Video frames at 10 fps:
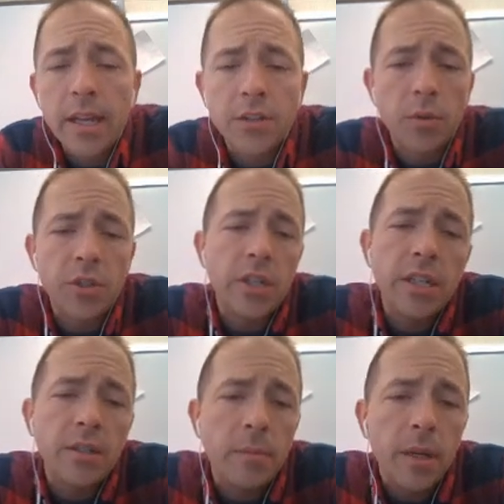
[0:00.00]
and so what you
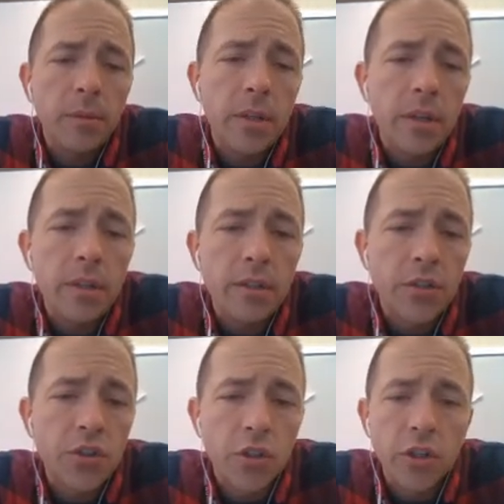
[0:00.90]
need to be able to
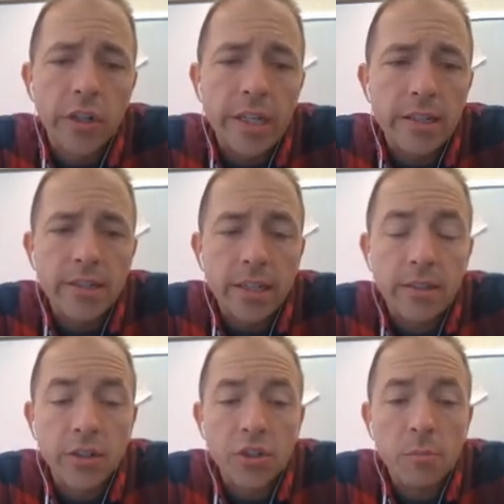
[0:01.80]
discern is that
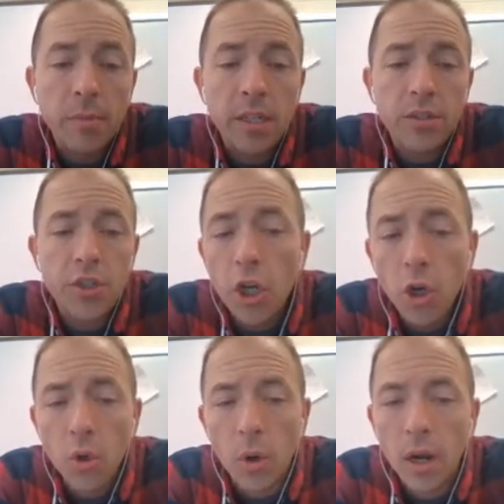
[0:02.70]
there should be
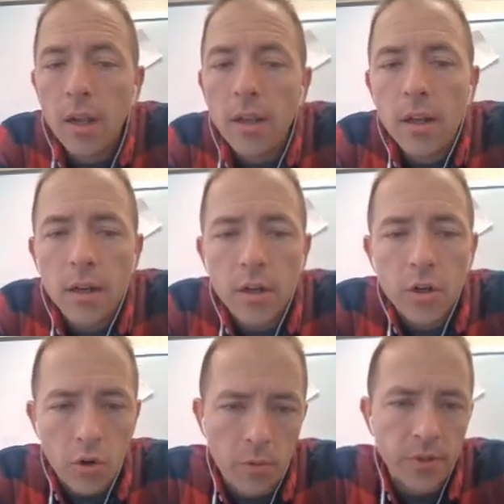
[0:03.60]
2
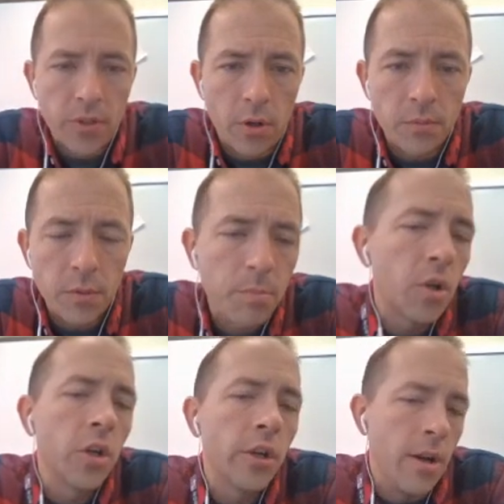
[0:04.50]
chromosomes
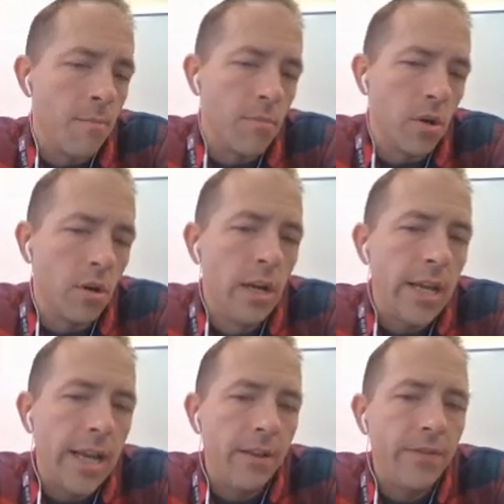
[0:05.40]
per number,
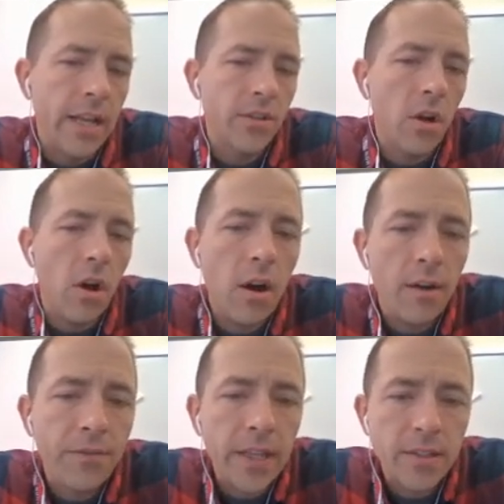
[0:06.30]
and if that's
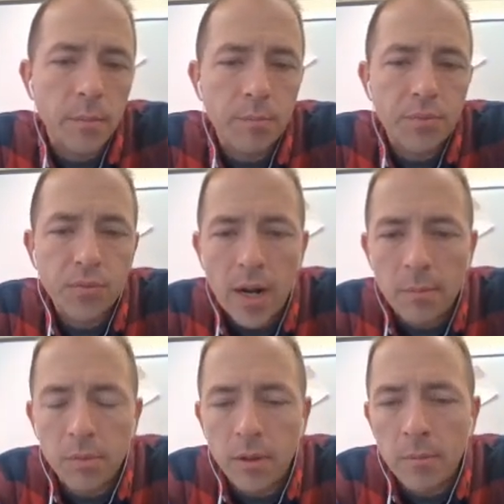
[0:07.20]
off, that's a
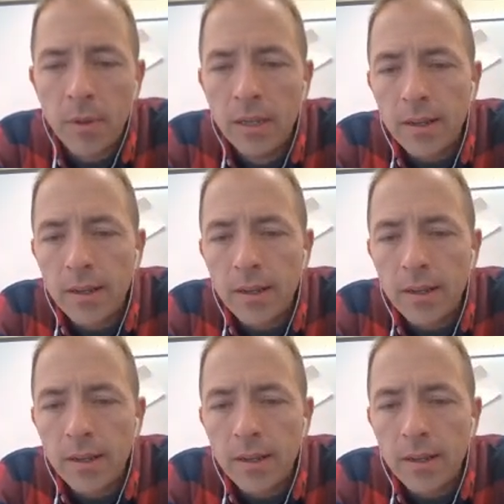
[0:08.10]
problem.